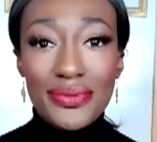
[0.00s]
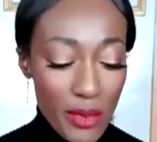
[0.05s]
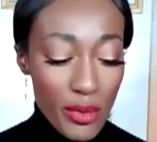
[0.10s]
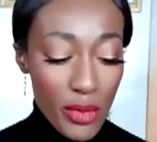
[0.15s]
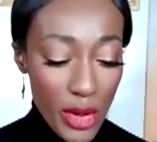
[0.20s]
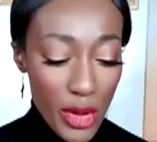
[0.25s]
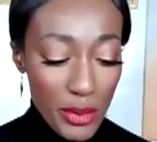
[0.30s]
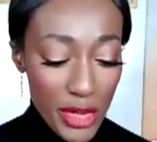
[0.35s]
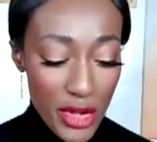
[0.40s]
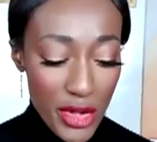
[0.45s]
that
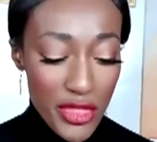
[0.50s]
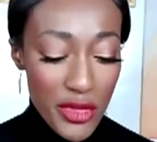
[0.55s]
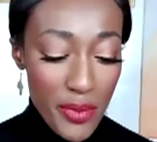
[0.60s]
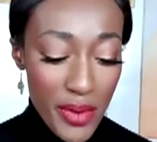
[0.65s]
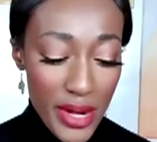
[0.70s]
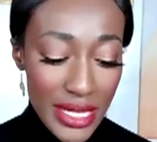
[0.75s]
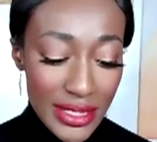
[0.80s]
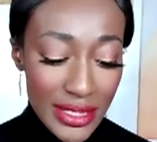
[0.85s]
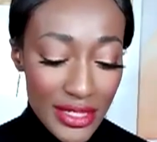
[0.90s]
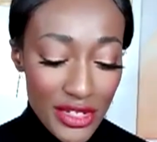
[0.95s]
point, we know that
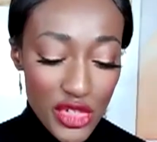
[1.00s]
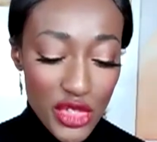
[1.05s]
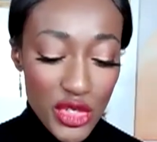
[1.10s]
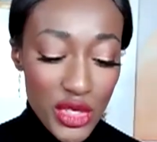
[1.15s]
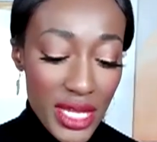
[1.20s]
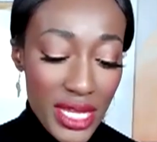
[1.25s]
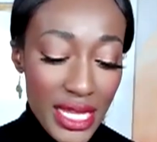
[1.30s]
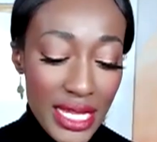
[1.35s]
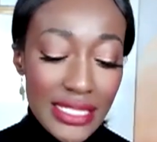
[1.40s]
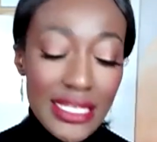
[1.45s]
President
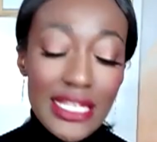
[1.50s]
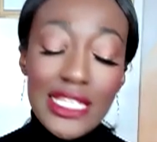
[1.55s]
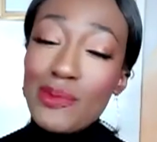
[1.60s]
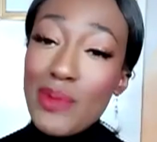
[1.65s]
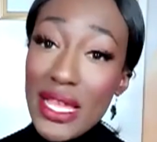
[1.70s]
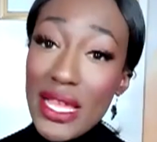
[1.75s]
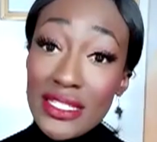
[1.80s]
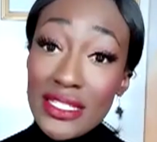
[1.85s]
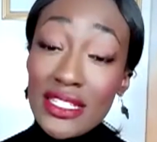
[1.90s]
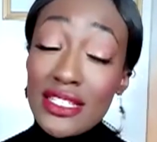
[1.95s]
Xi is
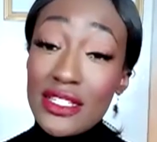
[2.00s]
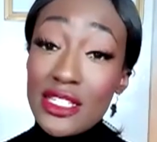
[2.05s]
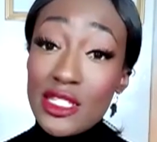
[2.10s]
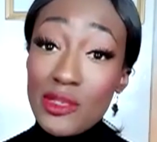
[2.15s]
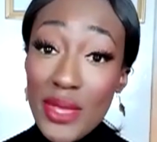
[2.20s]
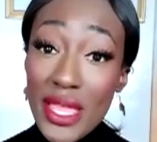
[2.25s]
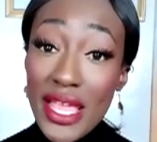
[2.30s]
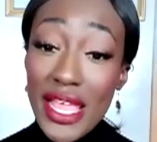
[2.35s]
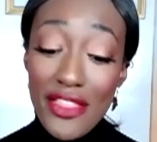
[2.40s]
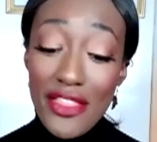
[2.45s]
expected to
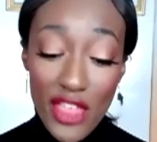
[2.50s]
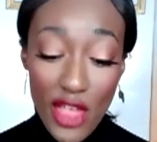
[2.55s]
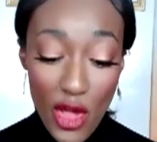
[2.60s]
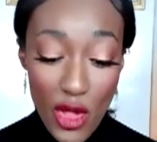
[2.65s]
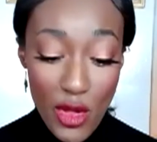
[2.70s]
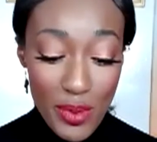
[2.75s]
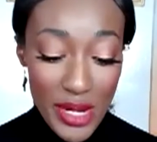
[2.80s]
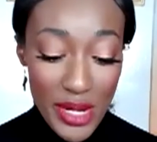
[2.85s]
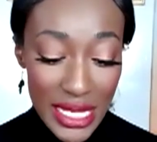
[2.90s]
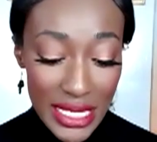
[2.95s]
speak at the
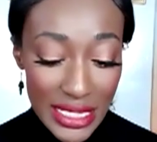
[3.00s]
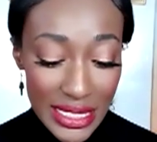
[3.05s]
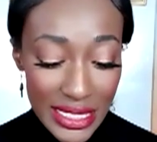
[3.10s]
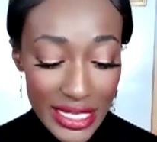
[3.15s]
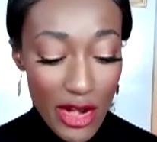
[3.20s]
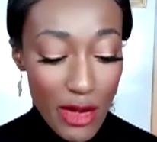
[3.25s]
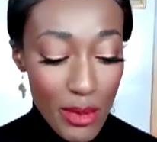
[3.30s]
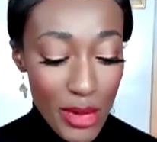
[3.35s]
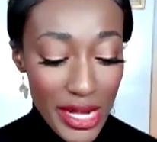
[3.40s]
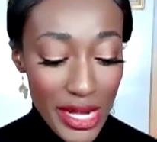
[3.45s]
opening
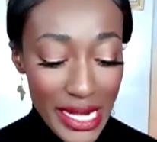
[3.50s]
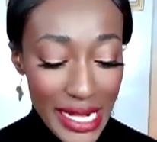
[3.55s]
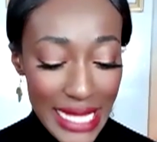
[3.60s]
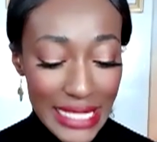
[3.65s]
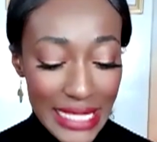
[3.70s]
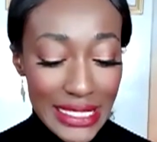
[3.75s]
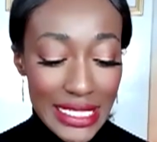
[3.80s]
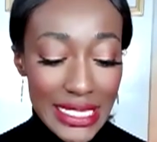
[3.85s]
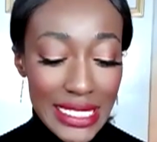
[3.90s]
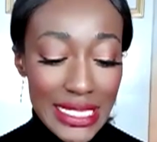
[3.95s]
ceremony
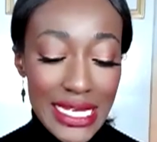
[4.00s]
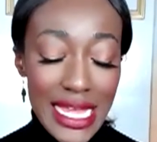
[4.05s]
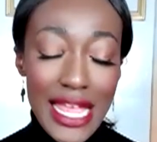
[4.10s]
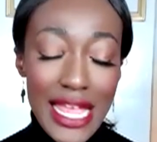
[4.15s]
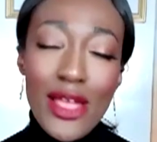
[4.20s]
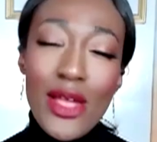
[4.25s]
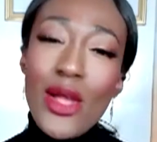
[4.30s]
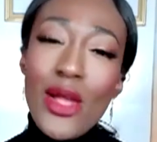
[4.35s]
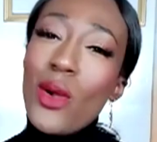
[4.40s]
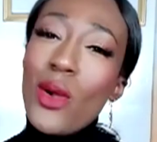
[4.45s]
later
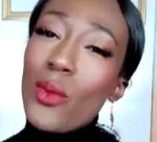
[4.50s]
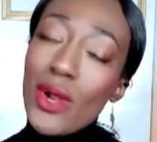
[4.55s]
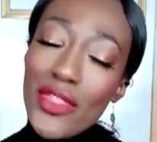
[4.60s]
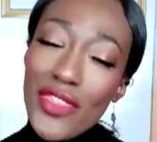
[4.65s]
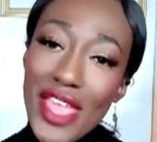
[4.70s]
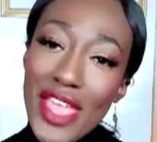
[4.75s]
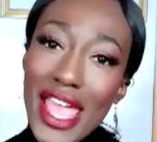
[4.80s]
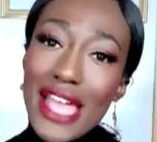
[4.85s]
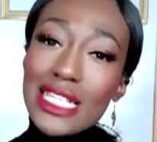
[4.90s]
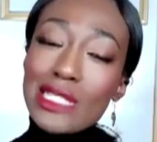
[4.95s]
today. What are
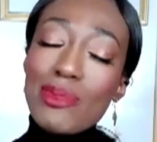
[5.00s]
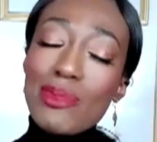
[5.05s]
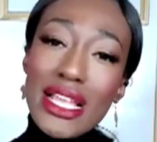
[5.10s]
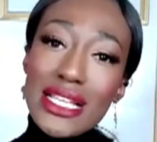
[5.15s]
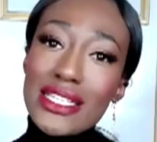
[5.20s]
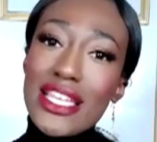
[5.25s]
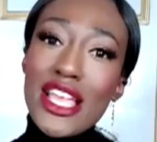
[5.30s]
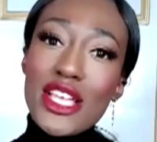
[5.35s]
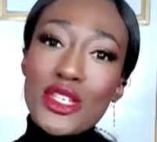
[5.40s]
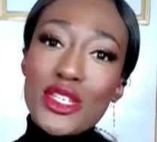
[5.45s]
the
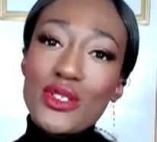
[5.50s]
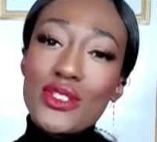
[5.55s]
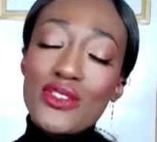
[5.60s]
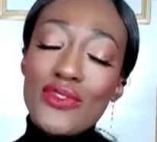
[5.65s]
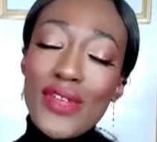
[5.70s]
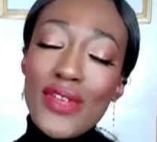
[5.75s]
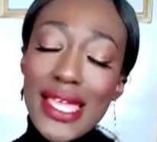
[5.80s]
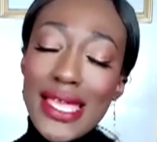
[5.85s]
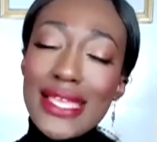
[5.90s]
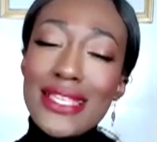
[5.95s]
expectations
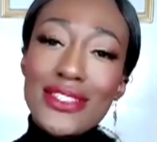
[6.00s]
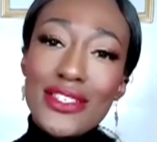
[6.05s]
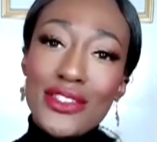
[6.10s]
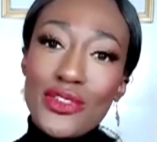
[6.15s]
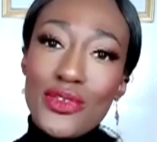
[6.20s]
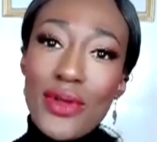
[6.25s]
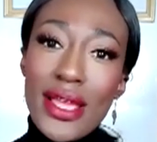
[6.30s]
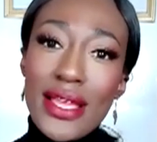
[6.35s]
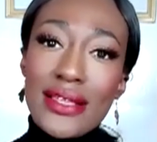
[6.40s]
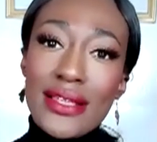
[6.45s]
for his
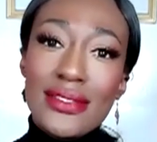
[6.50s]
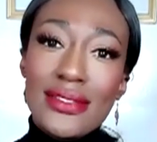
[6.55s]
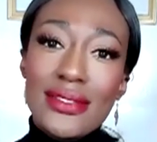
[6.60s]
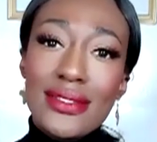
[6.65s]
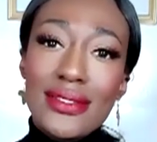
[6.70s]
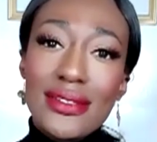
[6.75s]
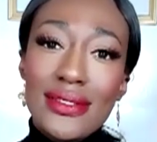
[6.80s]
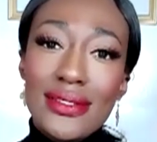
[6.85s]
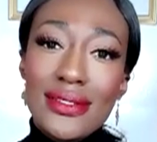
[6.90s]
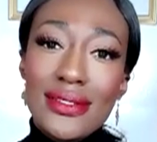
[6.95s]
address?